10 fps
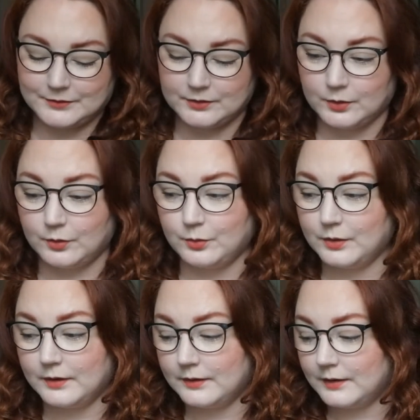
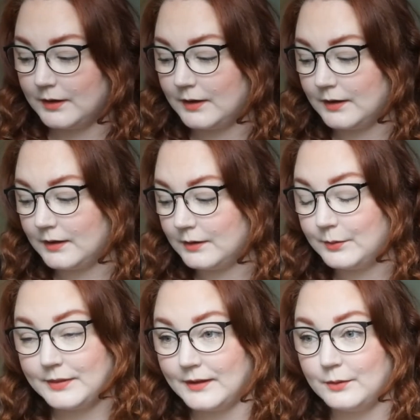So
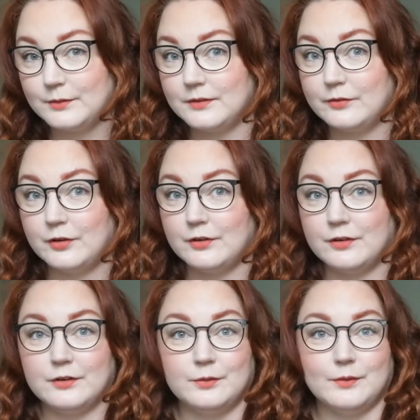without further
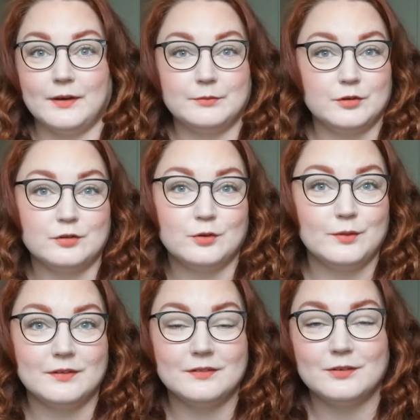ado, I'm just
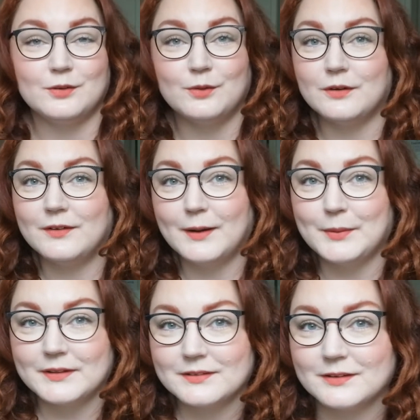going to grab
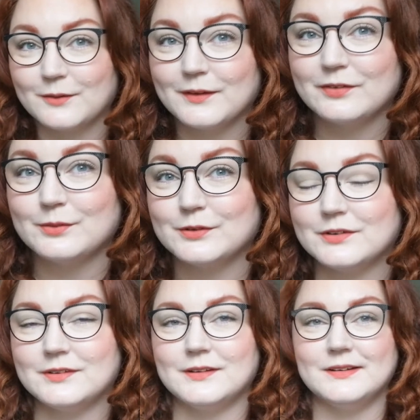it. So if you want
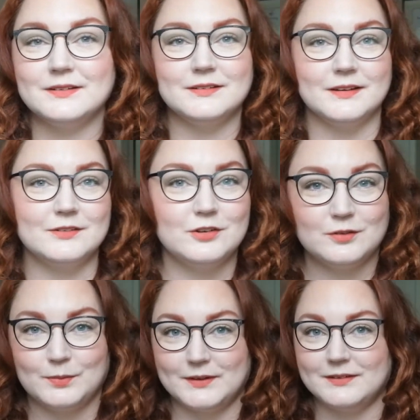to see this, then
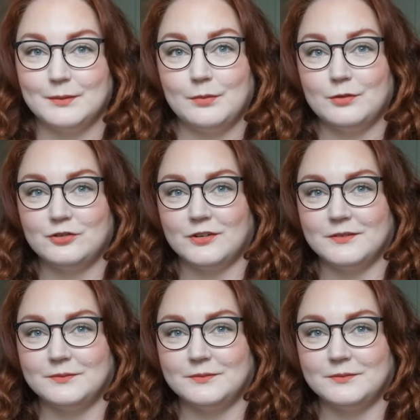just please keep on watching.